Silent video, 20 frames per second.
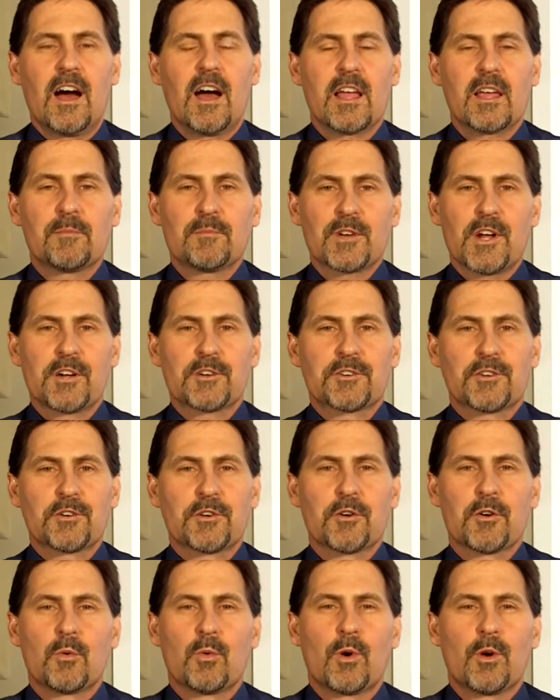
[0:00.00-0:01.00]
Hi, I'm Dr.
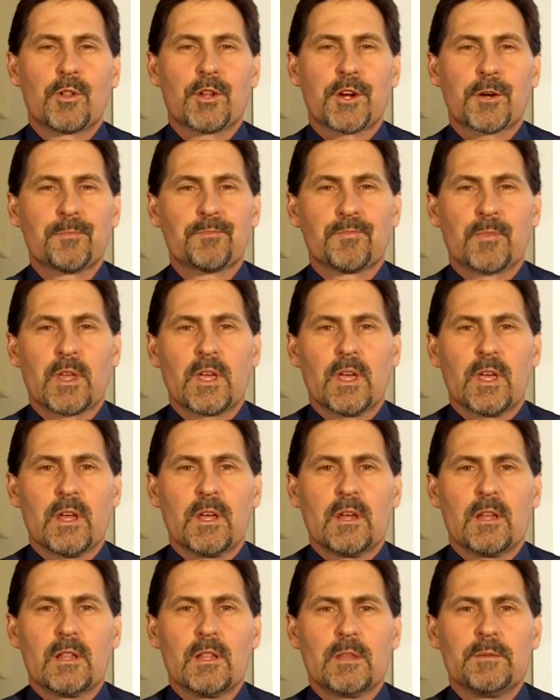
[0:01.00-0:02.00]
Kurt Woeller.
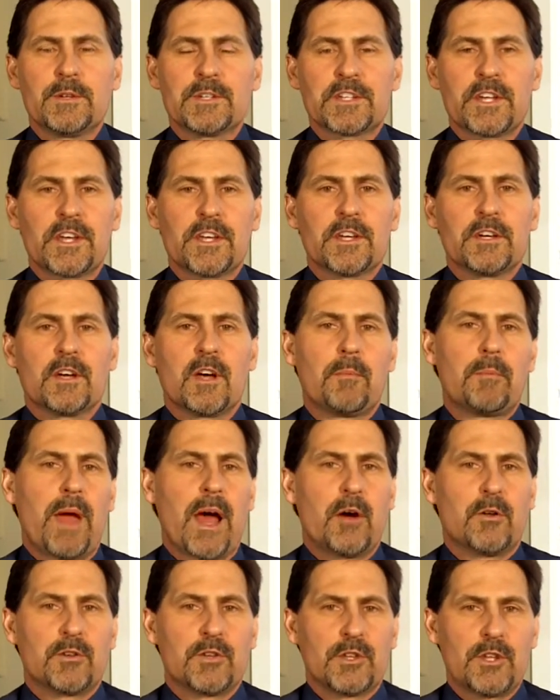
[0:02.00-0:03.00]
Let me tell you
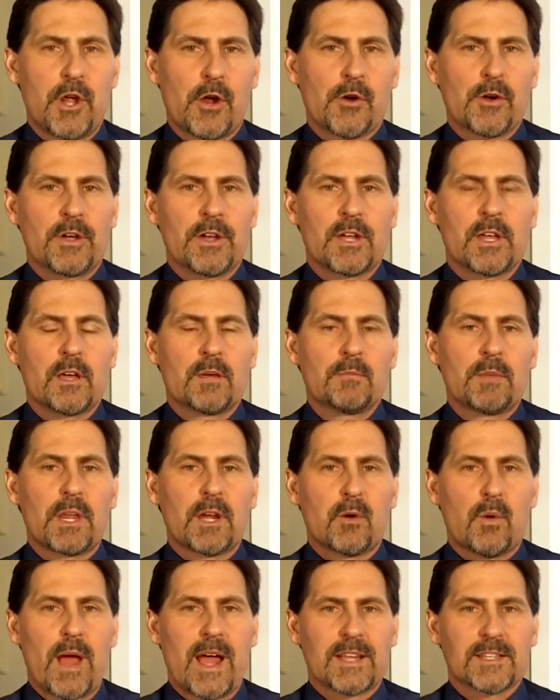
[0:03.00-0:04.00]
about urine
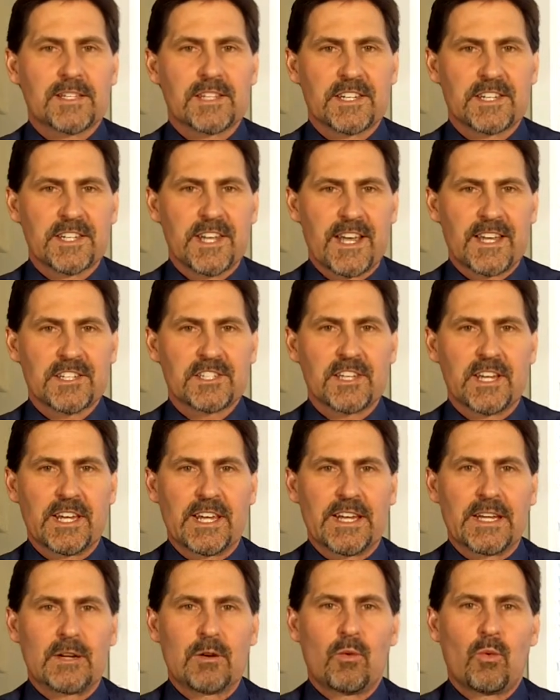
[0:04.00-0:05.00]
amino acid
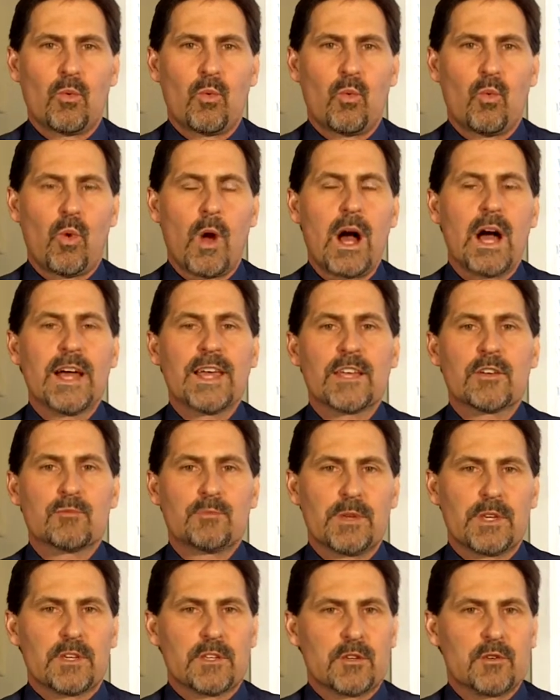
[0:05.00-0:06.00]
testing and why it
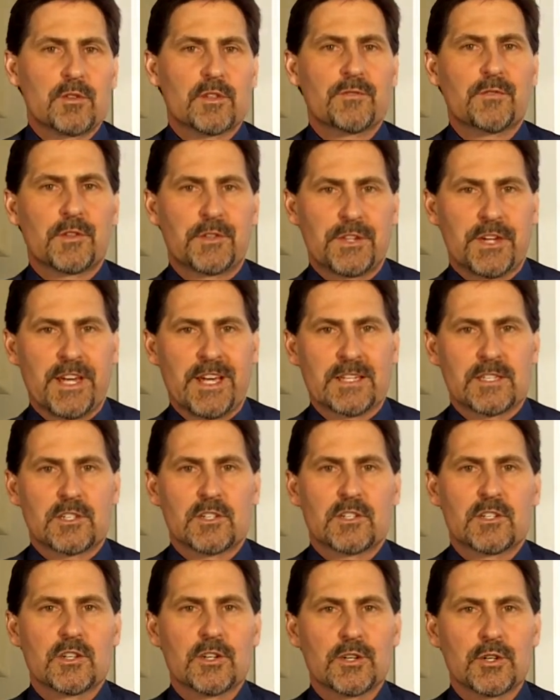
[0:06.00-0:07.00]
would be a useful
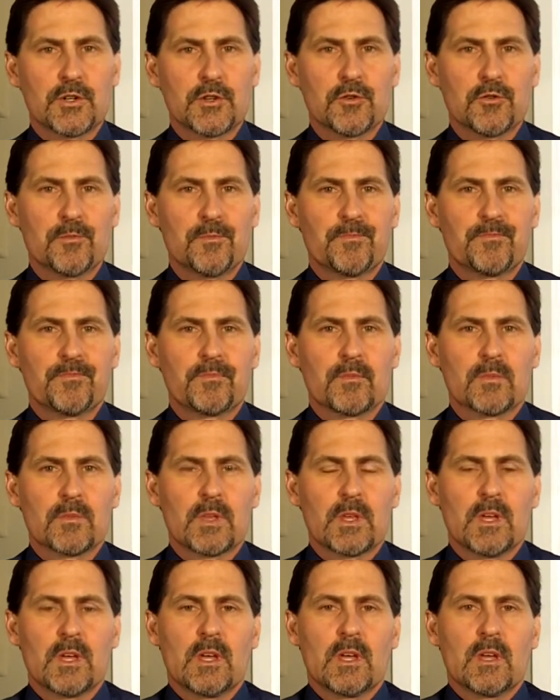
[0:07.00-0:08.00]
test to do.
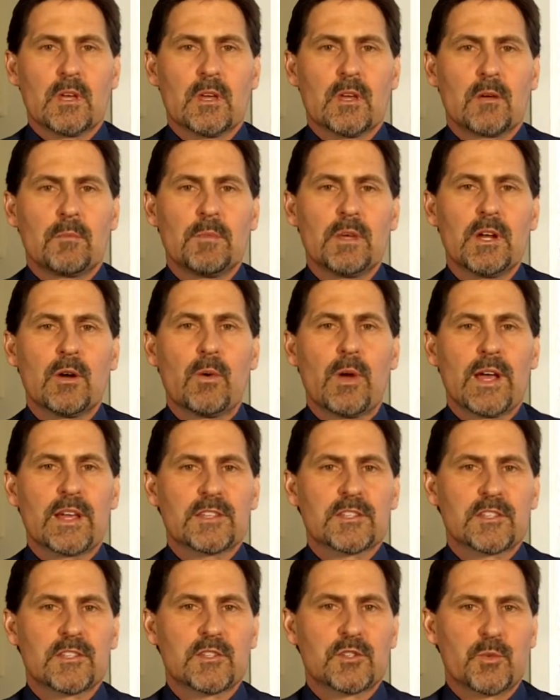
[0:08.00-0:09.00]
Amino
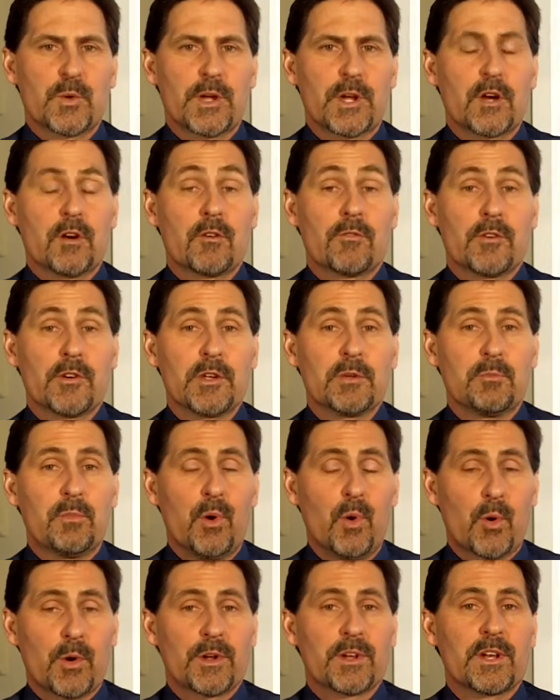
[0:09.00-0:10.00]
acids we know are very
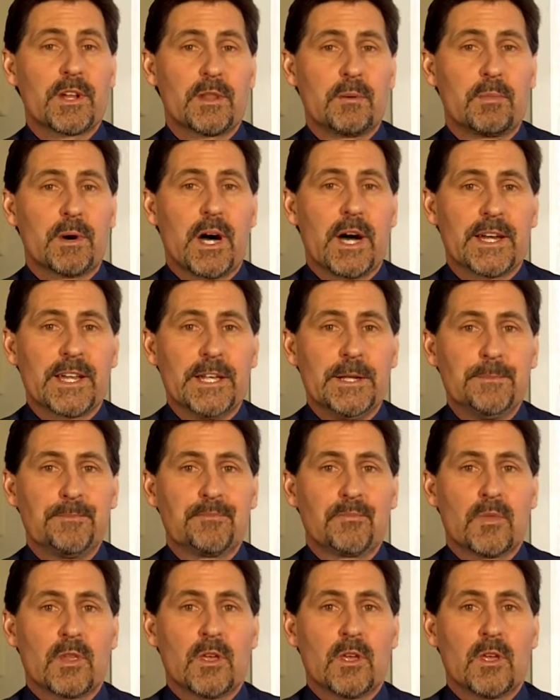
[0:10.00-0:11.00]
important in the body
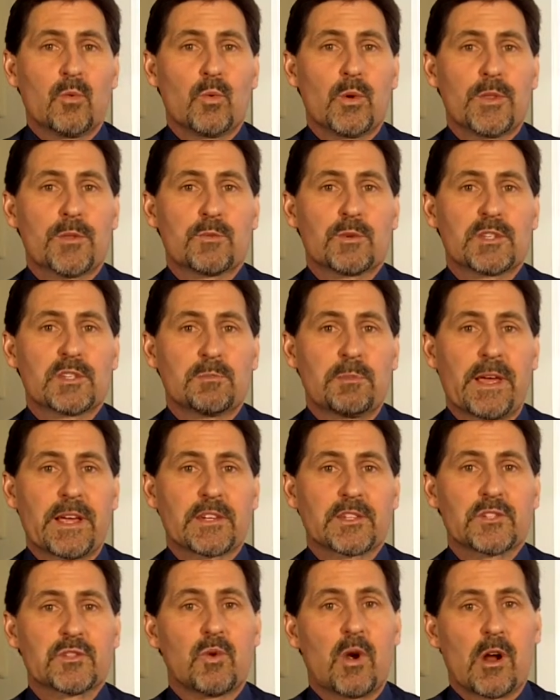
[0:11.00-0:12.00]
with
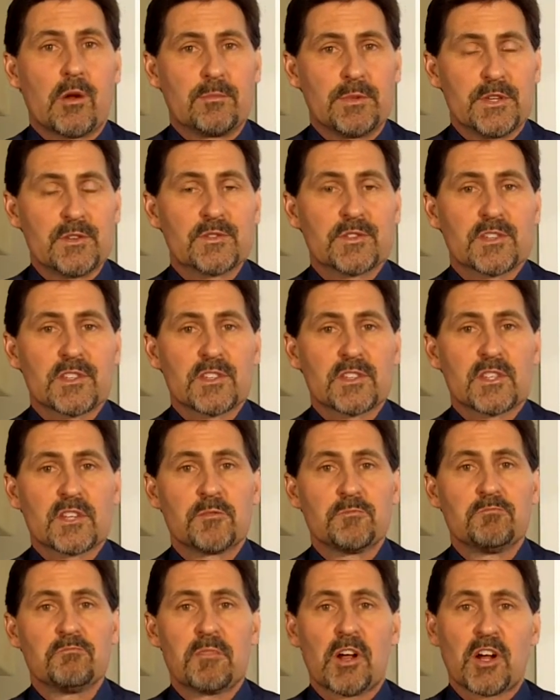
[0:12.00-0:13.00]
respects to our immune
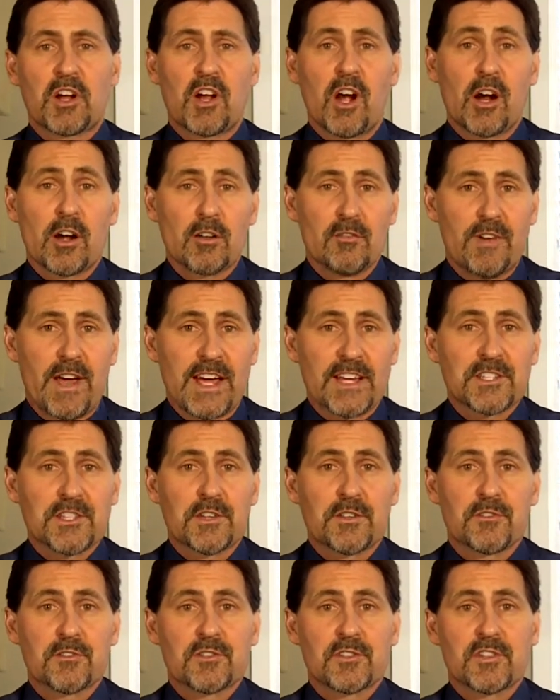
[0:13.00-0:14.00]
system, our
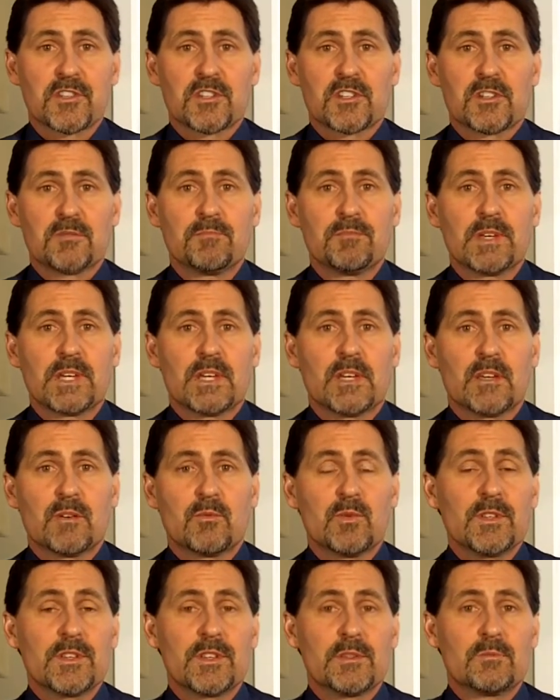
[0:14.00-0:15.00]
cardiovascular system,
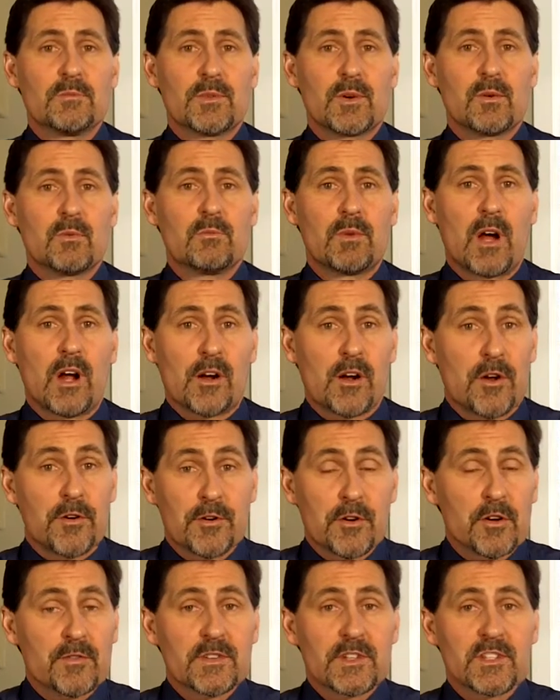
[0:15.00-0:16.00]
really the, our, our
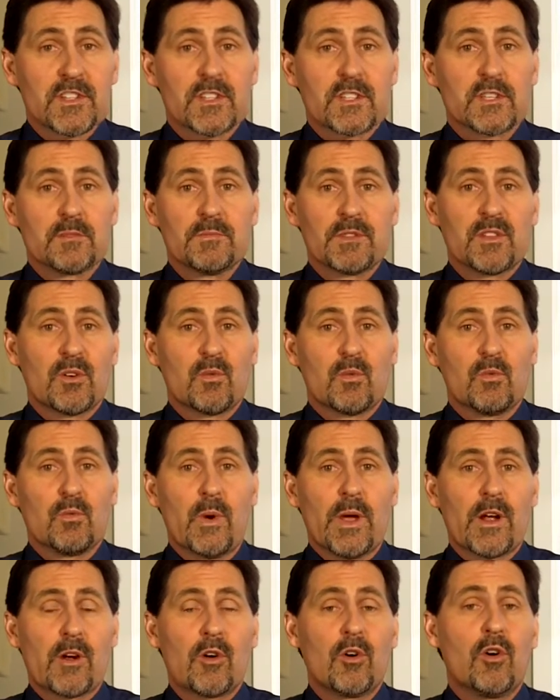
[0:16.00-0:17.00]
nervous system and the
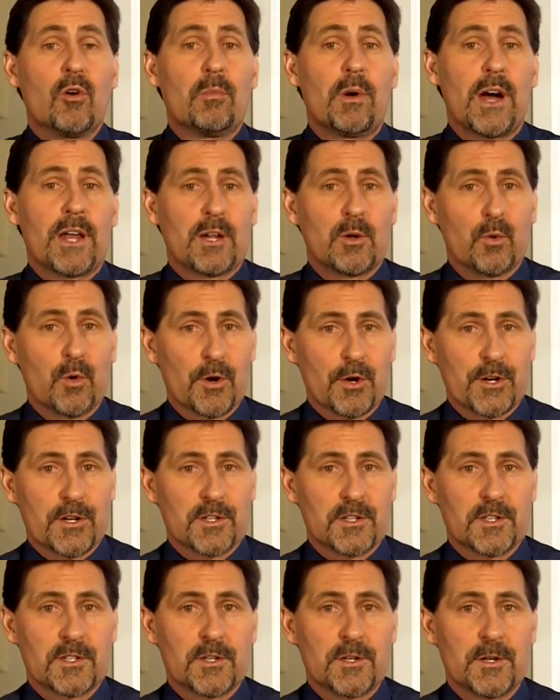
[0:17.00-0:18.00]
way our whole body
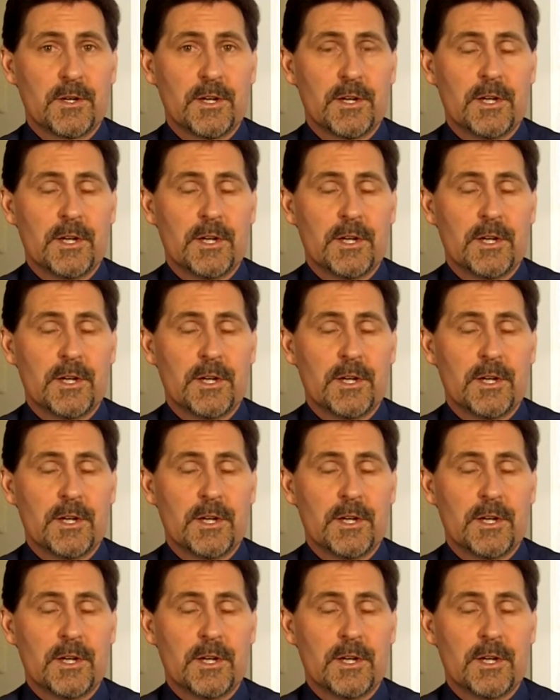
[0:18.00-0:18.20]
works.